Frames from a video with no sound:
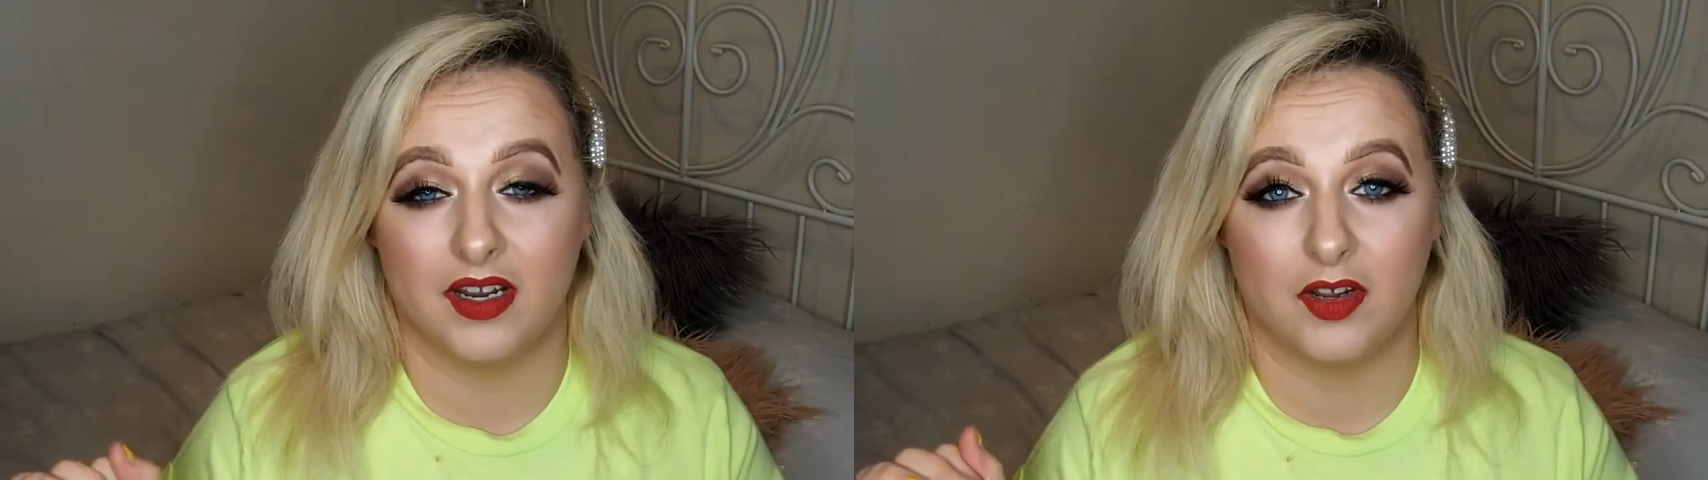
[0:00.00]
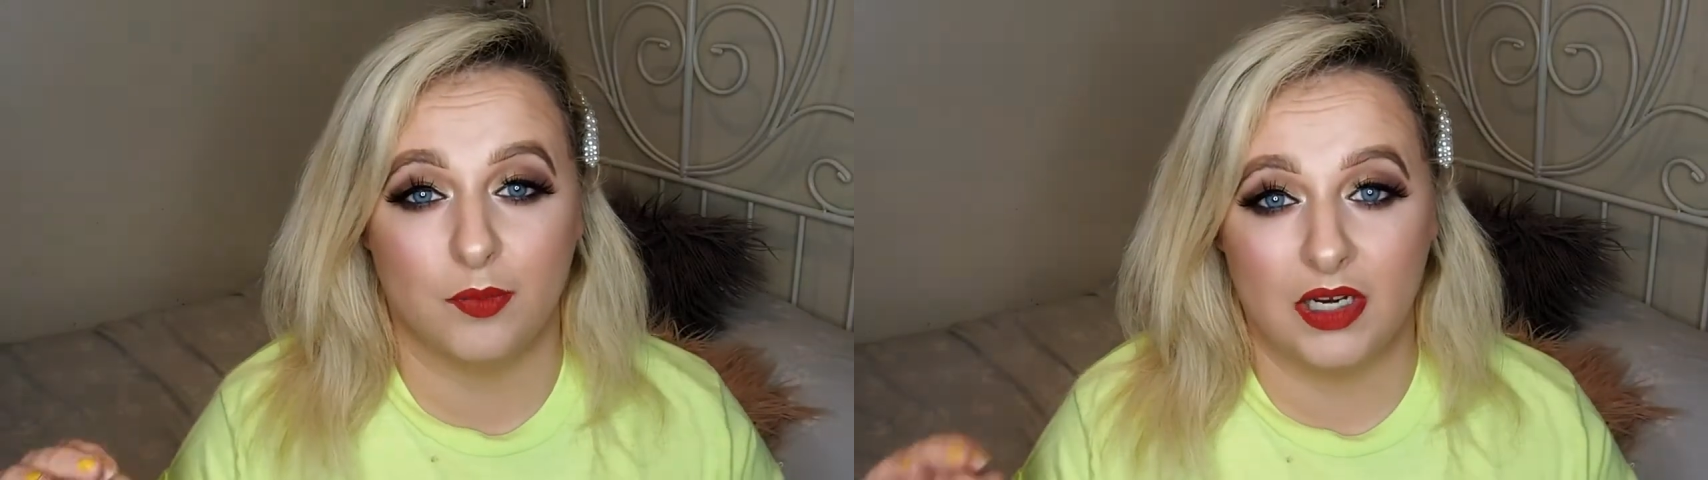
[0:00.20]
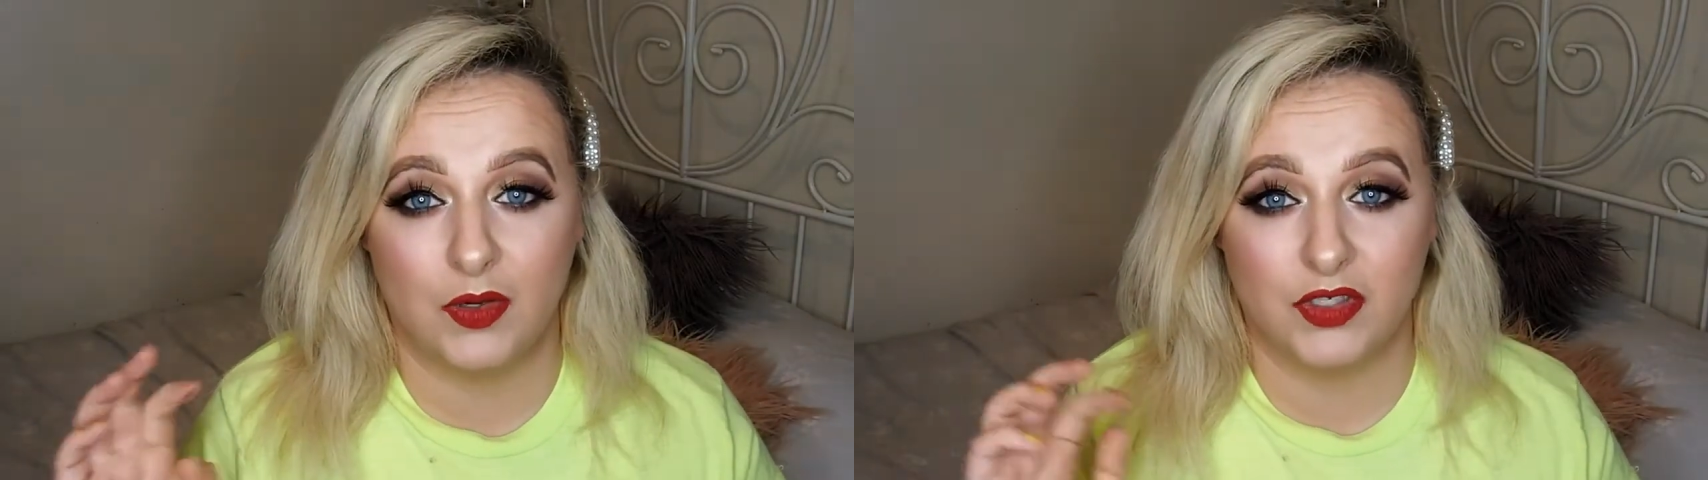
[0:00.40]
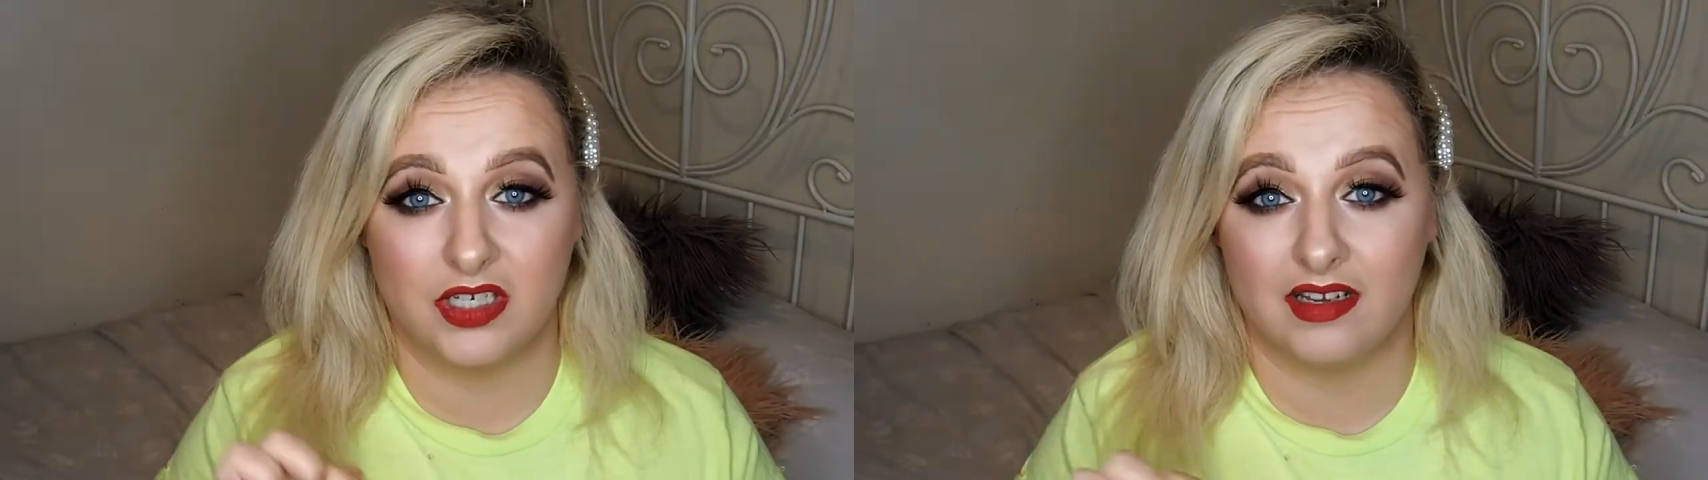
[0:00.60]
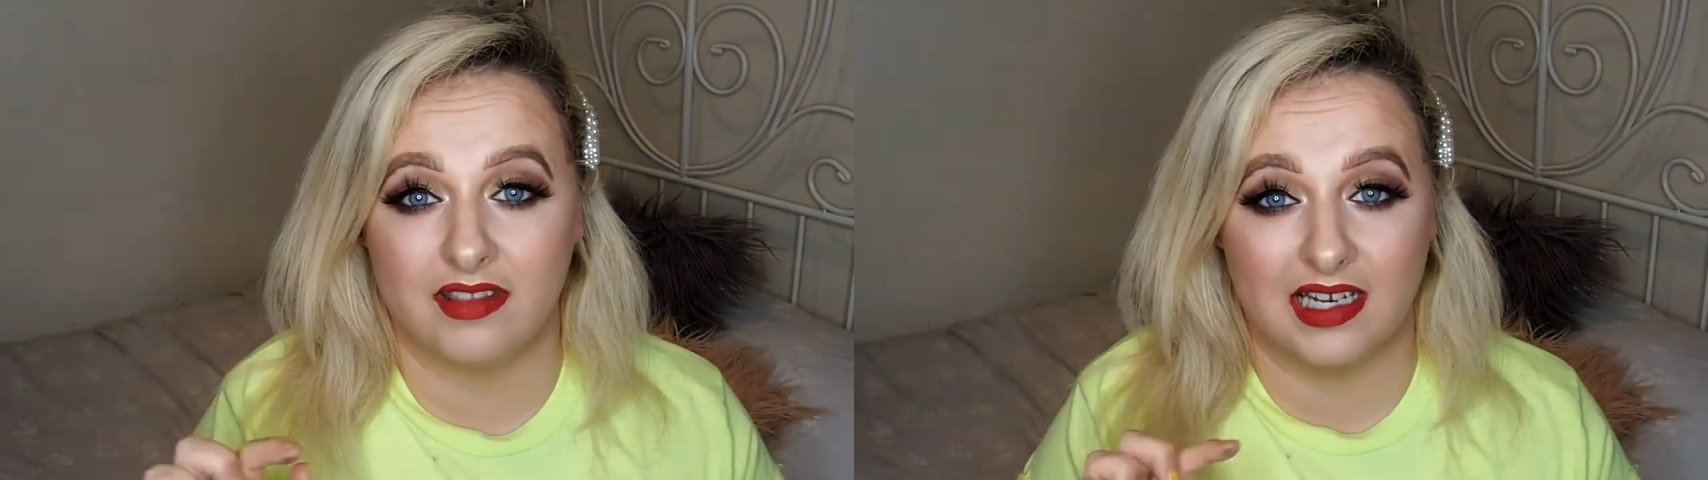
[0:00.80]
I upload, you
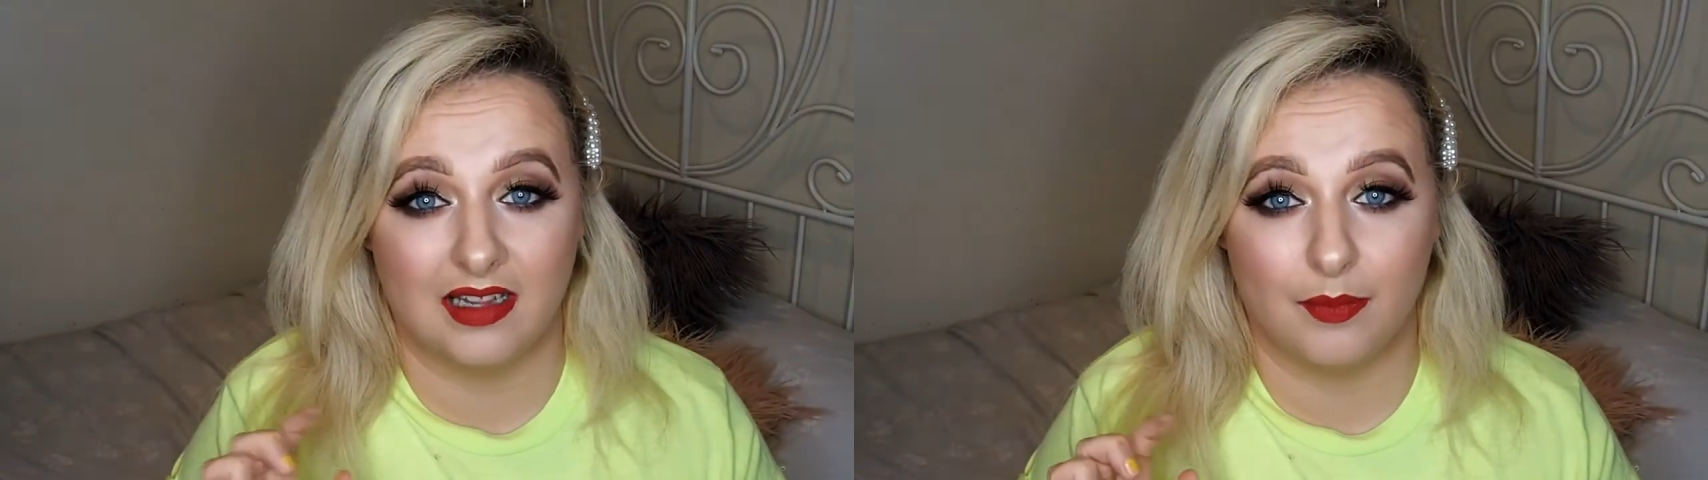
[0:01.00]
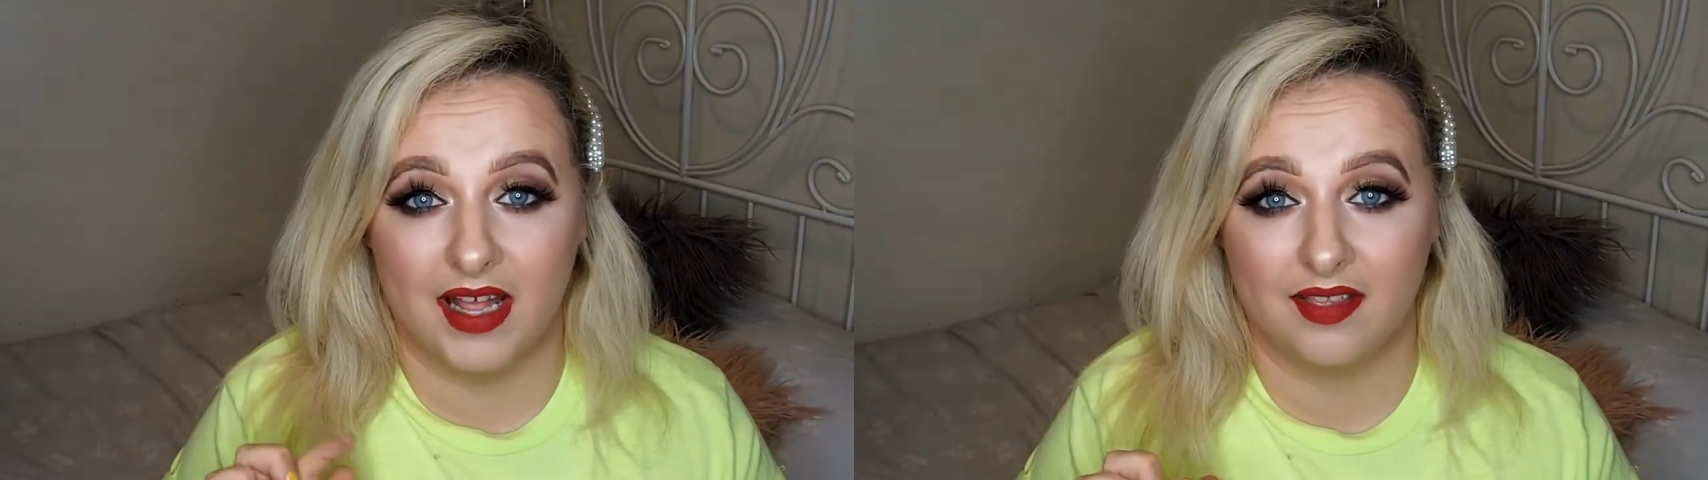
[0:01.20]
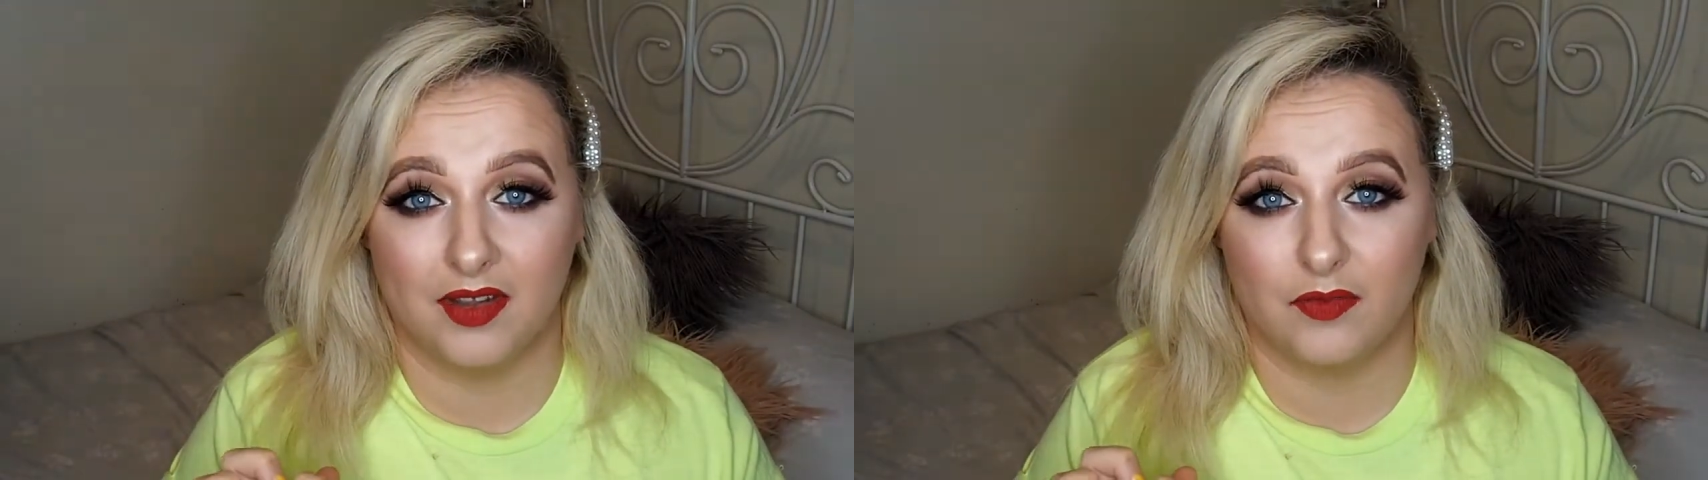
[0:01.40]
can hit the little bell